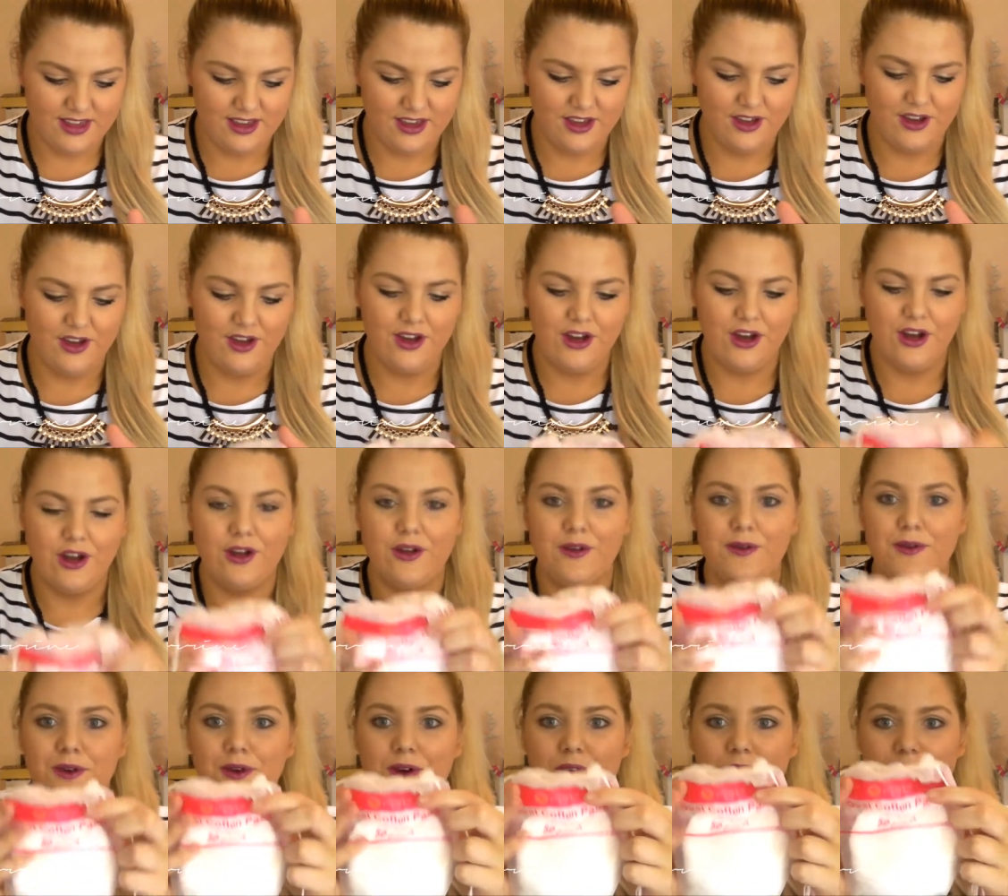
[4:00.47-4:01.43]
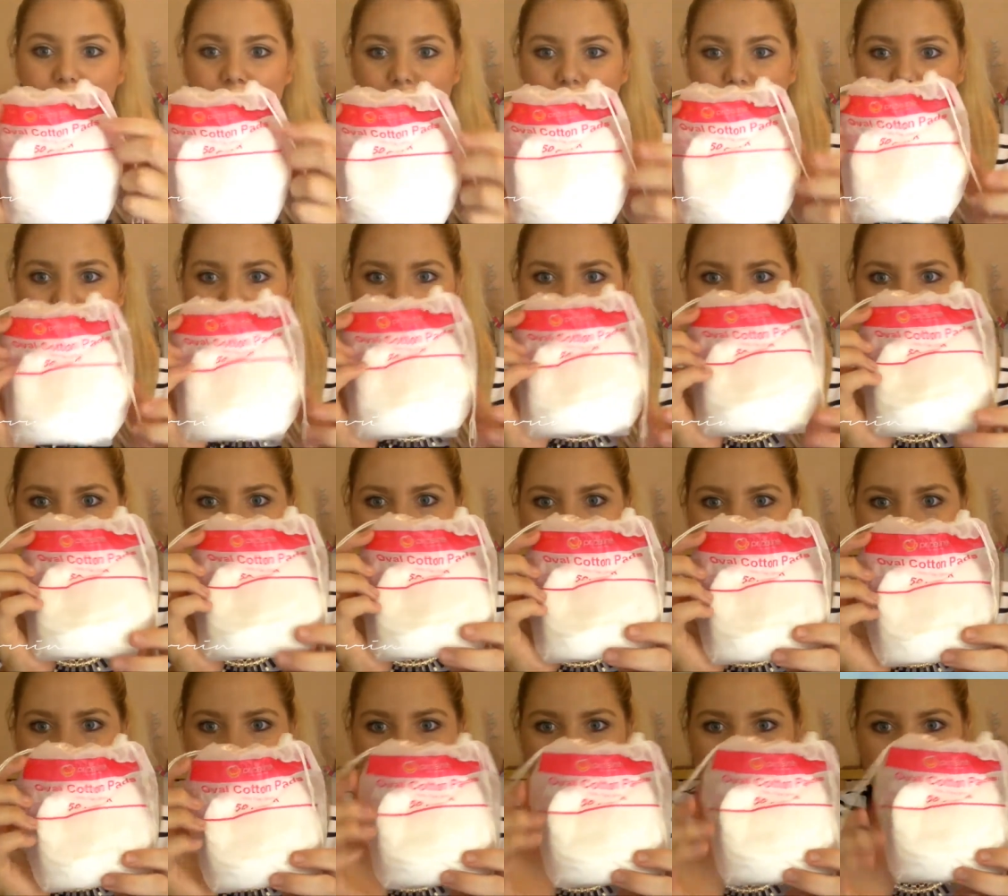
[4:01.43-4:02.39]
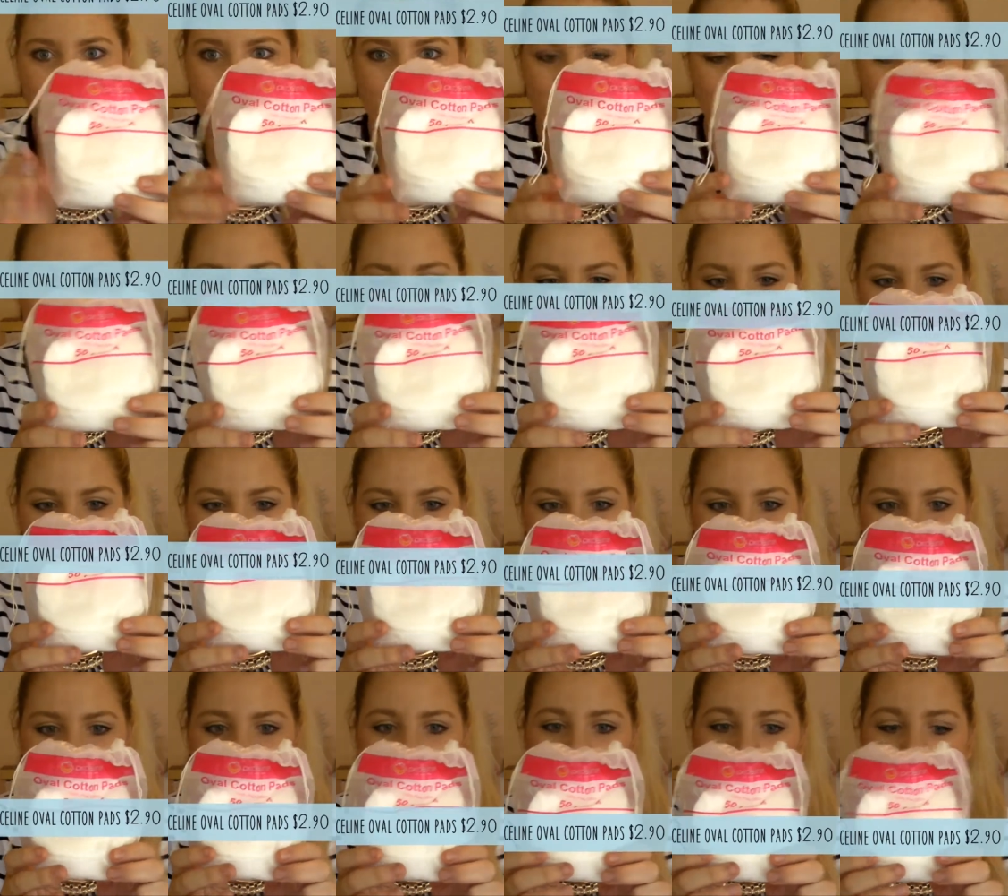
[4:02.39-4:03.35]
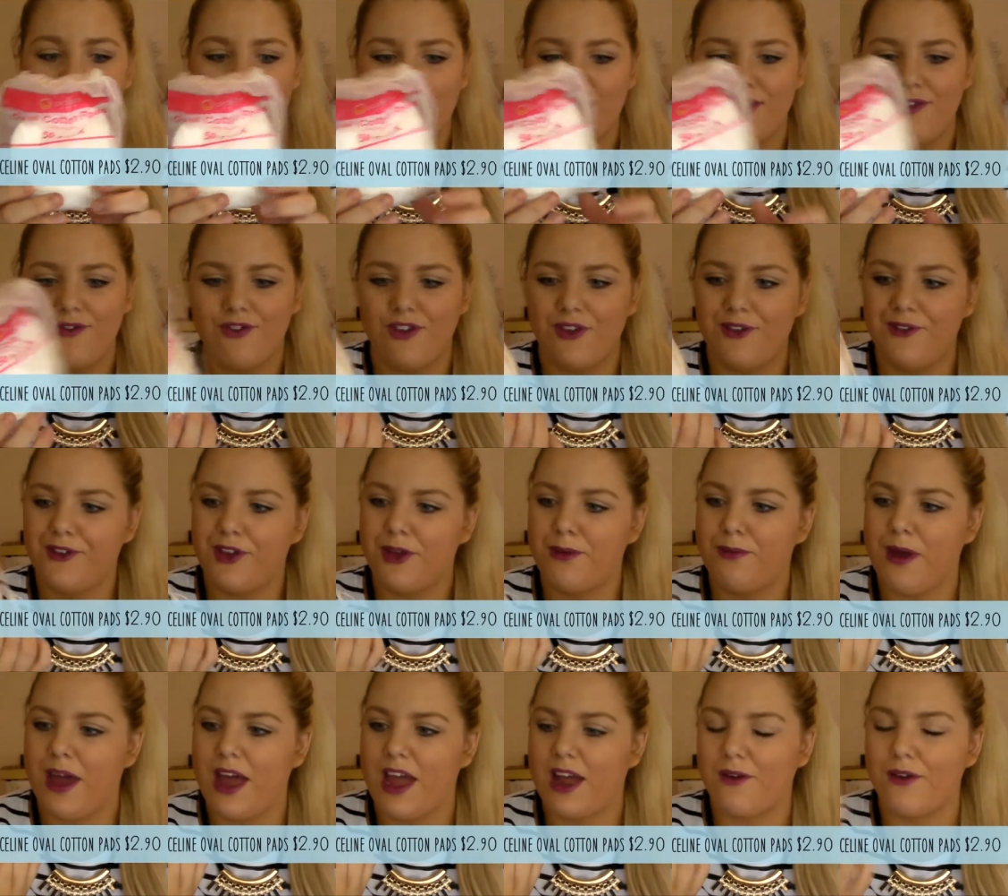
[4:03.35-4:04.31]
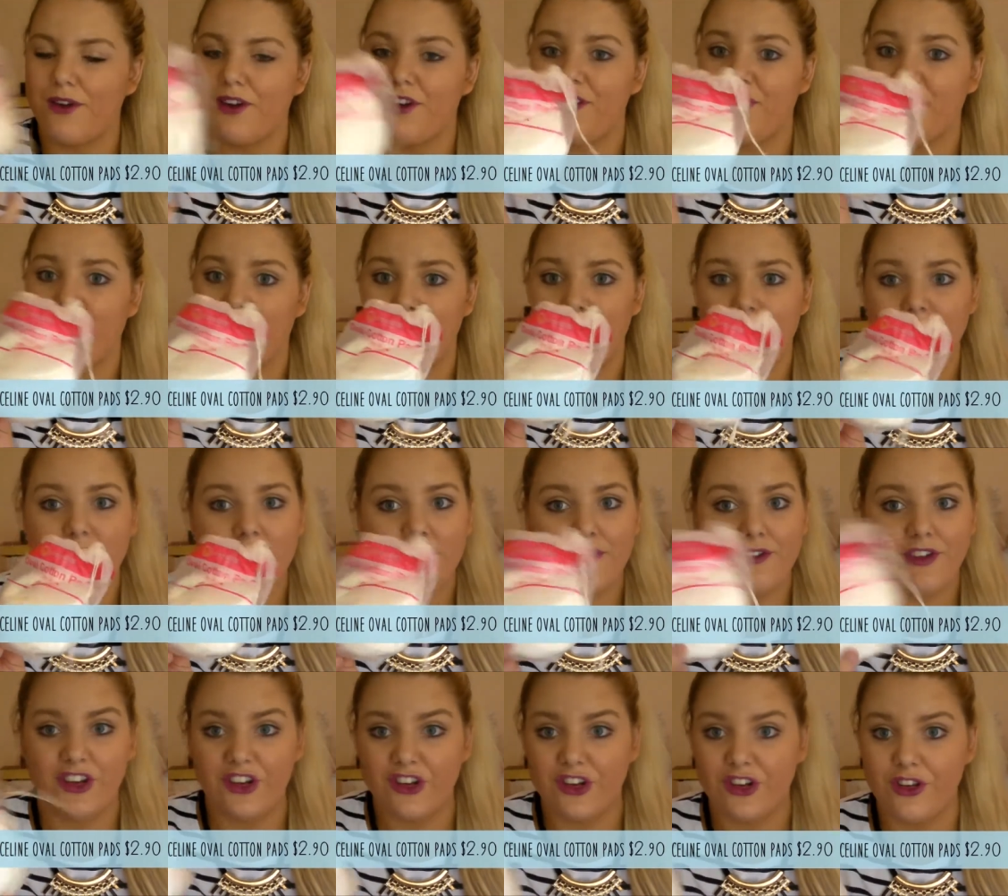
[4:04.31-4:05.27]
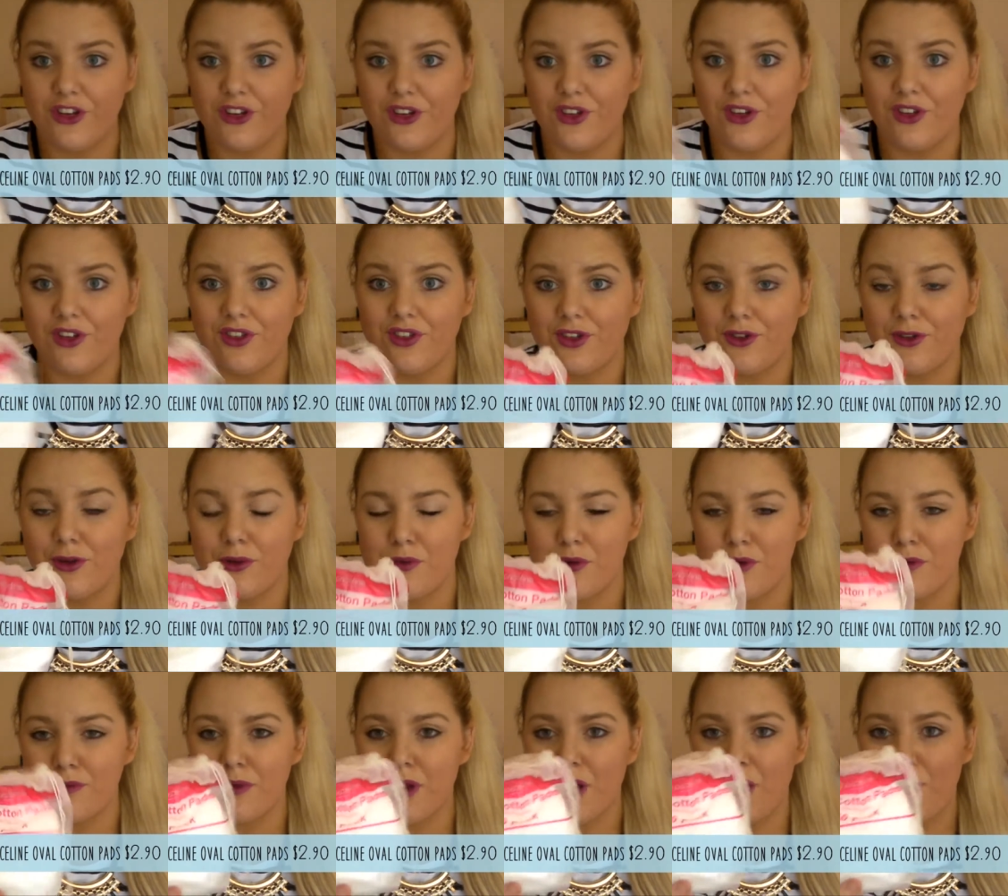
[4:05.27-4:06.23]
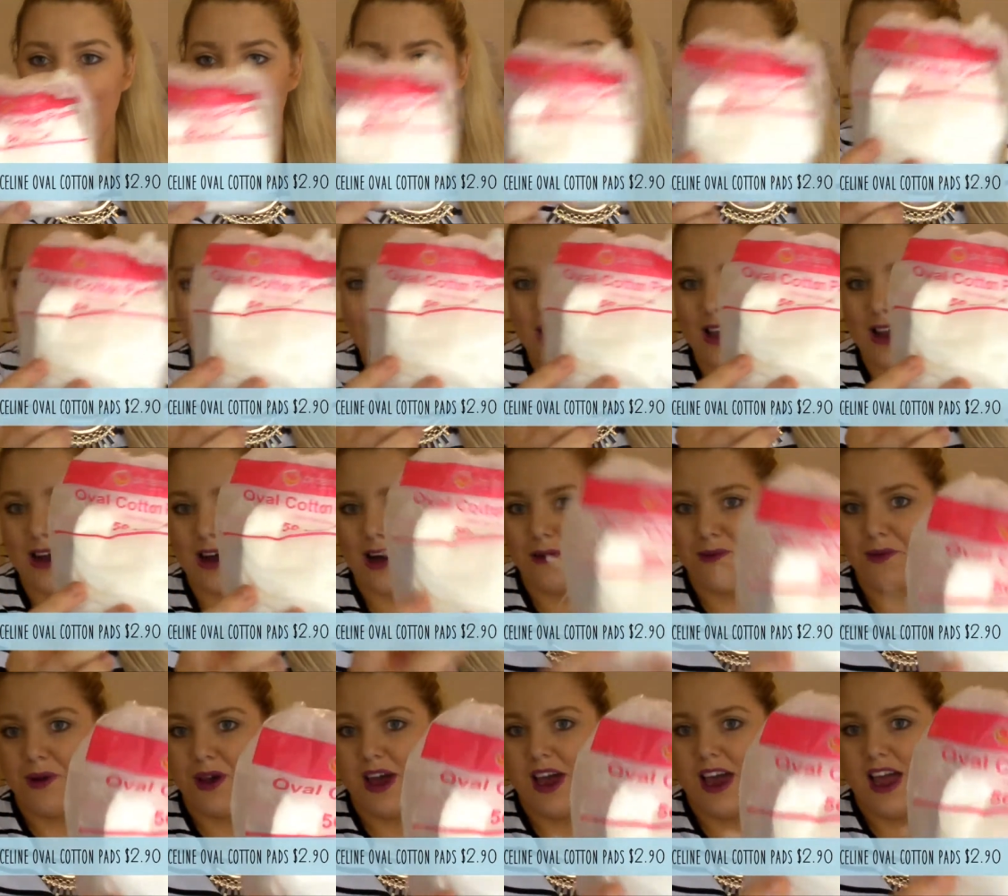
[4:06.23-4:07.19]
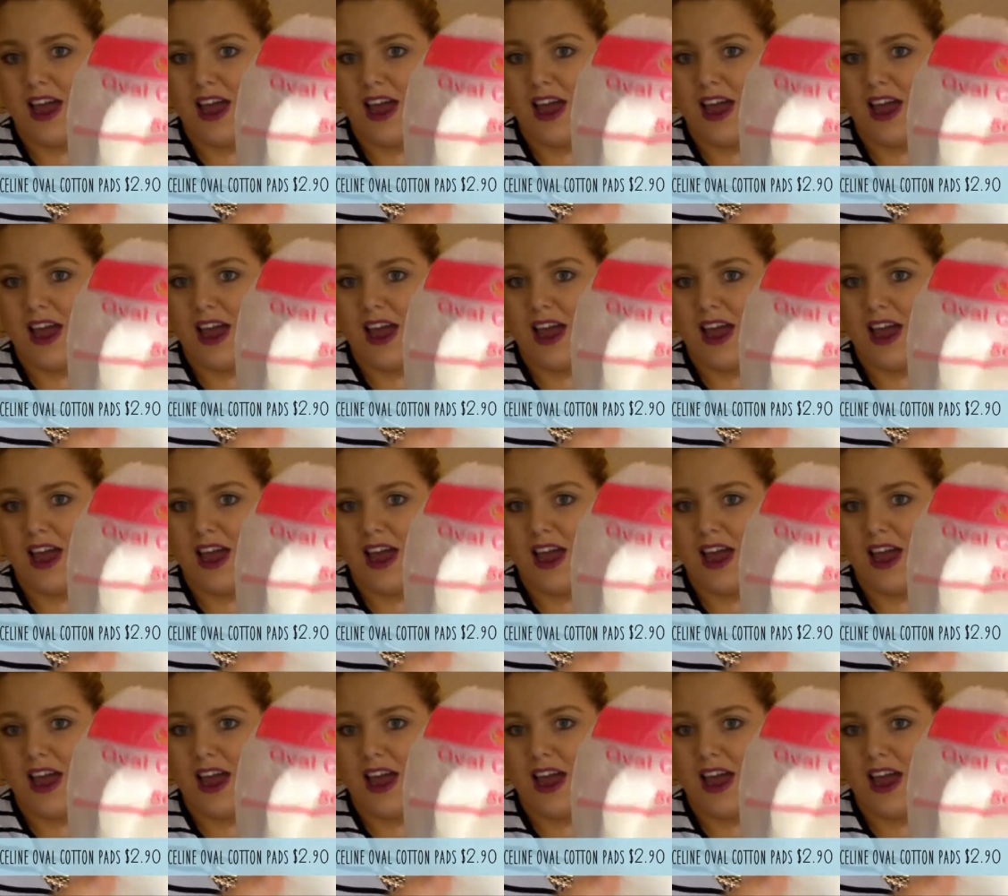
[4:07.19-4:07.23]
the oval cotton pads from Priceline, the 50 pack, which I've been loving to use to remove my eye makeup.